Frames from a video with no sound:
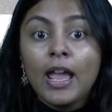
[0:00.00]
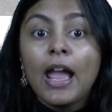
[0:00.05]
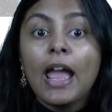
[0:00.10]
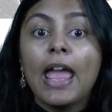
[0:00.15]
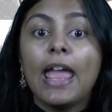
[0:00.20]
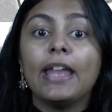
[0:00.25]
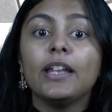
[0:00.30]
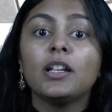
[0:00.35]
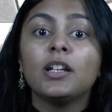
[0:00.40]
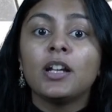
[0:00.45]

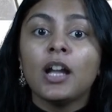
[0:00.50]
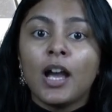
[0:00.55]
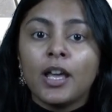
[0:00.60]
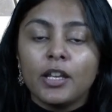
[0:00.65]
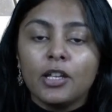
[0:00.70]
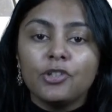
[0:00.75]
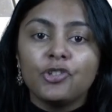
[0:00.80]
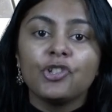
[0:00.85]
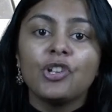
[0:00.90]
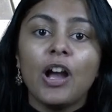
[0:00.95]

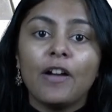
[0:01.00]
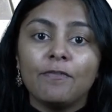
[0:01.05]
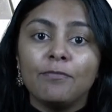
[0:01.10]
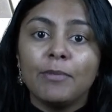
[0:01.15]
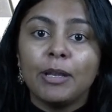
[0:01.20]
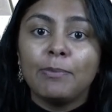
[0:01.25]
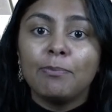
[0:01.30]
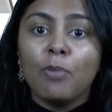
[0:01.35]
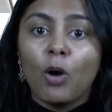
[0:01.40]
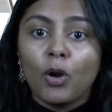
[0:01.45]
encourage
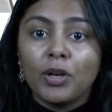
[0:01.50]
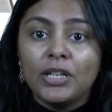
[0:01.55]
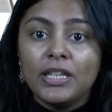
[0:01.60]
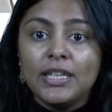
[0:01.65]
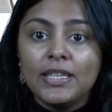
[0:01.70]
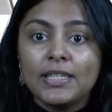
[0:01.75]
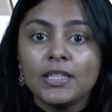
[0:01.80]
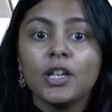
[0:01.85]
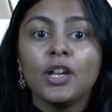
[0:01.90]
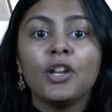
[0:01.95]
government
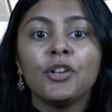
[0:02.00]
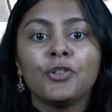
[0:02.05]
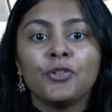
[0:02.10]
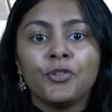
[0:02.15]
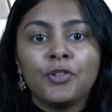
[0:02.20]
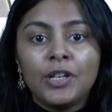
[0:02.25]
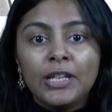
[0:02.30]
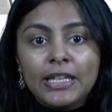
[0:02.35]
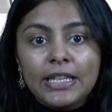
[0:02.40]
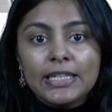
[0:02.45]
bodies to
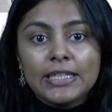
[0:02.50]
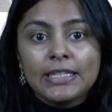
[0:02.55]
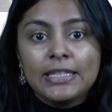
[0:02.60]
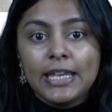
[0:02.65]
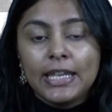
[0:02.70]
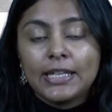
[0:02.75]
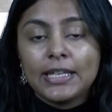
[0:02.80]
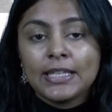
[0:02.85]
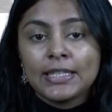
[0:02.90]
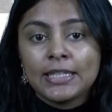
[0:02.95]
release
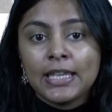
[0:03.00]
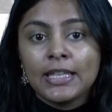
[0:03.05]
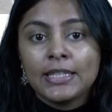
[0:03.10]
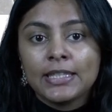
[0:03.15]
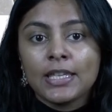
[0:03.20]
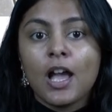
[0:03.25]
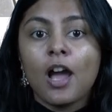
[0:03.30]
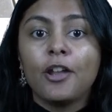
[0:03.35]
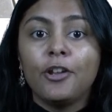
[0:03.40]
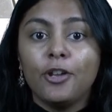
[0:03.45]
data sets
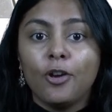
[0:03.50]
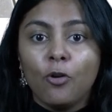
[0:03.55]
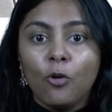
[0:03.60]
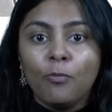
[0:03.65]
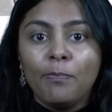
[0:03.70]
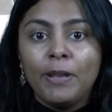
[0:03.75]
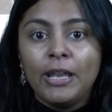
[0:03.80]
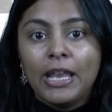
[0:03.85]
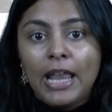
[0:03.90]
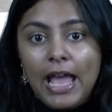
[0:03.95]
under
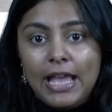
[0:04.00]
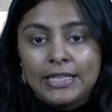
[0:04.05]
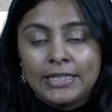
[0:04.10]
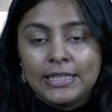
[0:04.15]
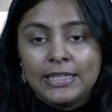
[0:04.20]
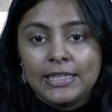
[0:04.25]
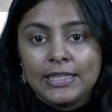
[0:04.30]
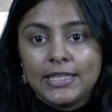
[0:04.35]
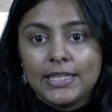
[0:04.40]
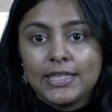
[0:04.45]
open
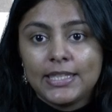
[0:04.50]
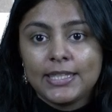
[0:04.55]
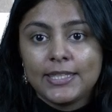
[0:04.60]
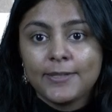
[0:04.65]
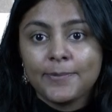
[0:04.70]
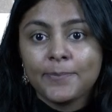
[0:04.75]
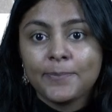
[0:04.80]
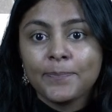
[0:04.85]
licenses.